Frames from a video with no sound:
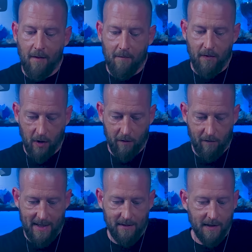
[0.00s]
they're
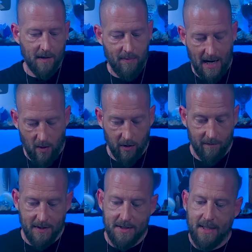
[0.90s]
feeling the power
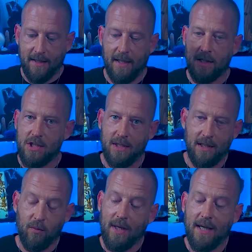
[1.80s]
of this connection,
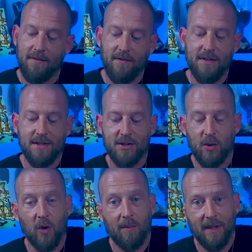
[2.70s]
and we have the
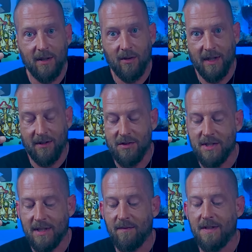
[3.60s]
Scorpio
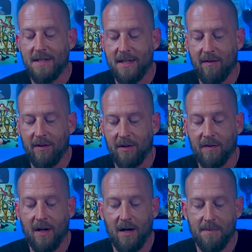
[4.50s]
energy of the Seven
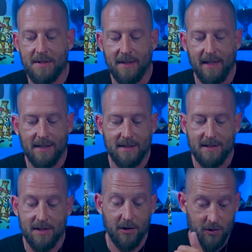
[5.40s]
of Cups next,
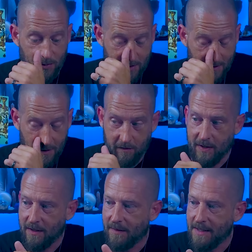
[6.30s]
central to their
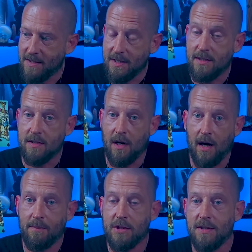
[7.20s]
feelings. This is
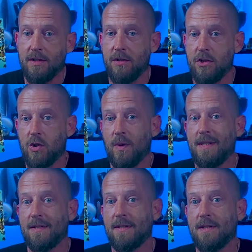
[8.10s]
options and
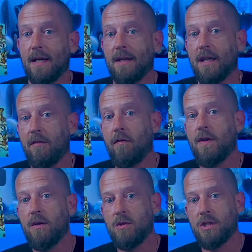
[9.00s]
choices and
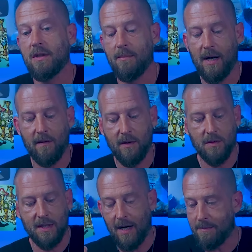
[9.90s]
confusion about
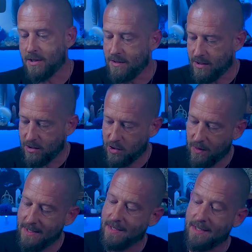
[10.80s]
those options and
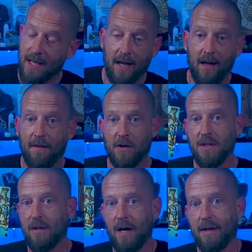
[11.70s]
choices. There's
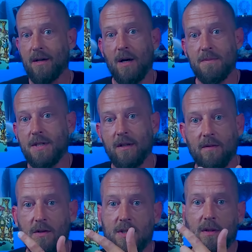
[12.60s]
a lot of cups here.
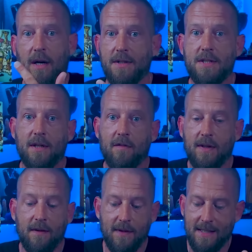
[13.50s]
There's a lot of stuff
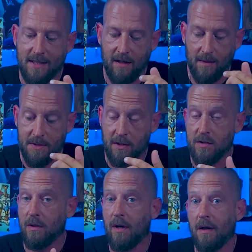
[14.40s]
in these cups. There's
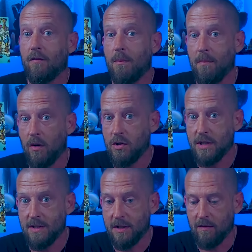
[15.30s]
a lot of
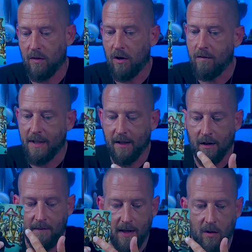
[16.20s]
emotions involved here,
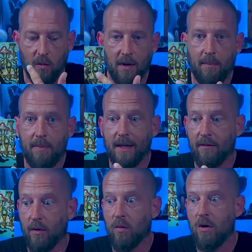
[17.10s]
and they don't want to pick
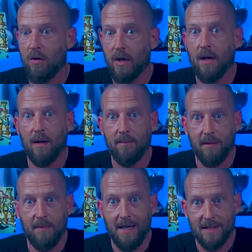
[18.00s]
the wrong cup
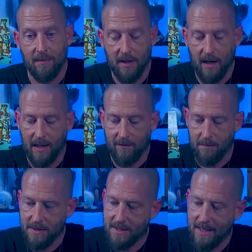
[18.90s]
and make some kind of a
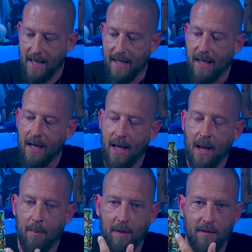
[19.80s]
mistake.
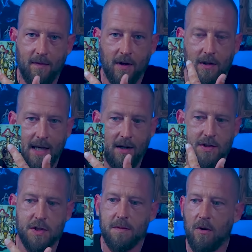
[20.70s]
But the clouds
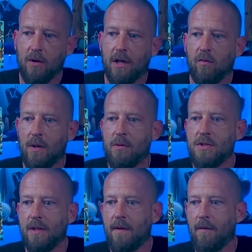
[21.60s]
of smoke can
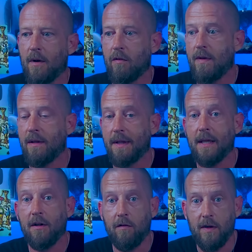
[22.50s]
represent that they're feeling
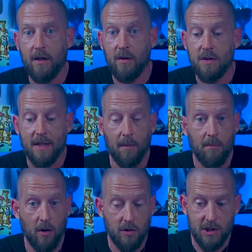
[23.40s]
confused
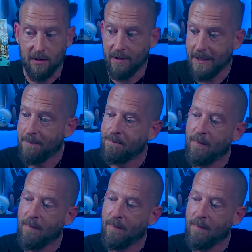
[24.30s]
emotionally,